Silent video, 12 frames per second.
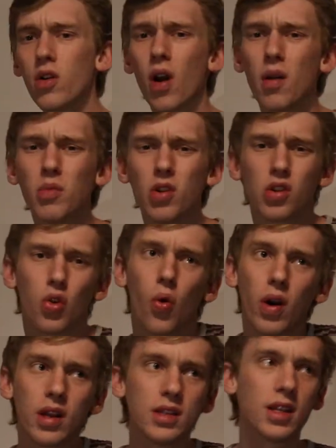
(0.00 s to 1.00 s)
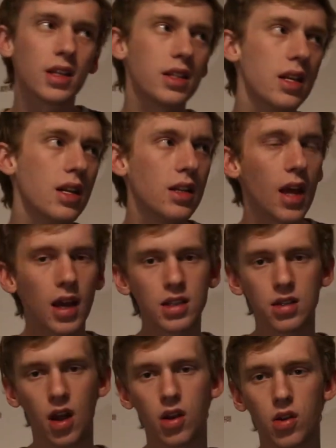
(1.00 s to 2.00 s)
why I'm doing 2016 decks
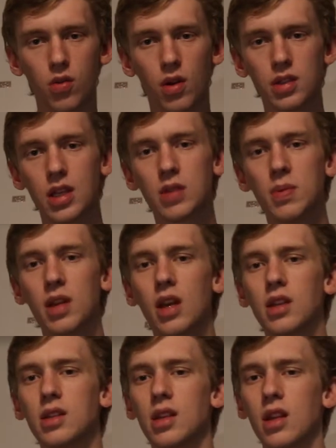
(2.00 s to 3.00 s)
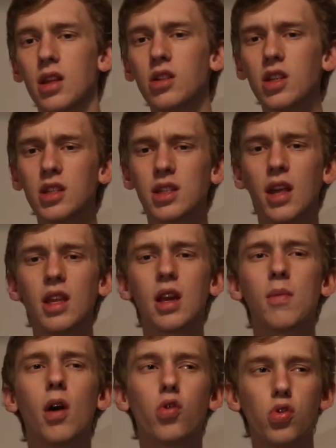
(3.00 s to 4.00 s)
and not new ones, is because there's just something
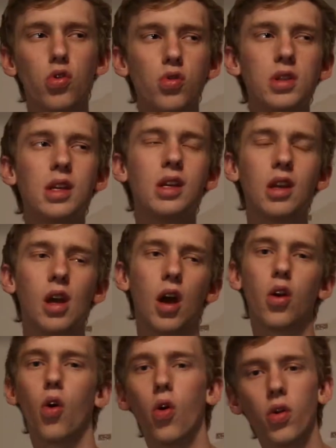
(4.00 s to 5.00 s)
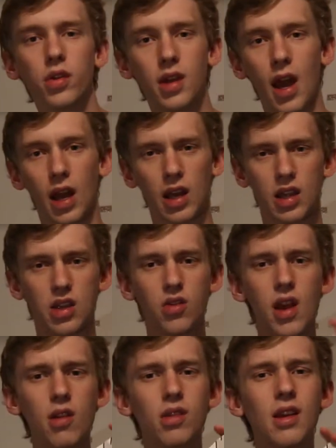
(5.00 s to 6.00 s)
about using an old deck. You
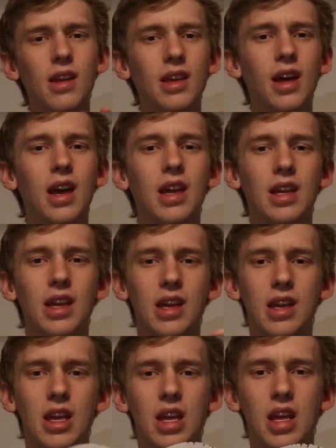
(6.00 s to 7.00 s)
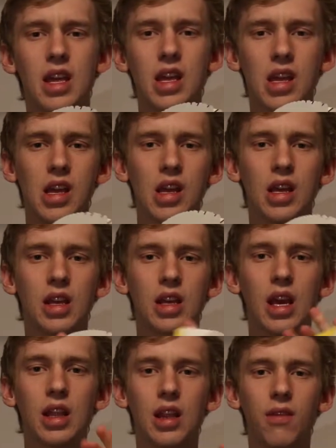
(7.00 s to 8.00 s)
can't really, like,
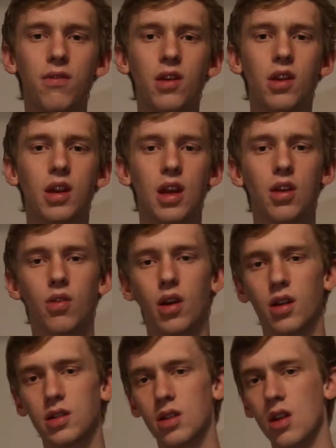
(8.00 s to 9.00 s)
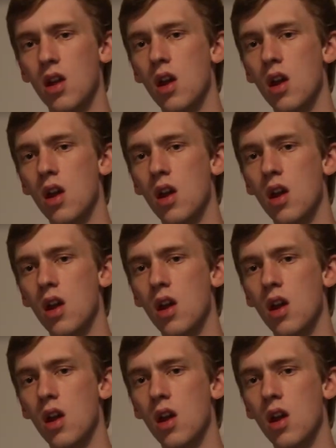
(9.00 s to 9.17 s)
get the feeling anywhere else.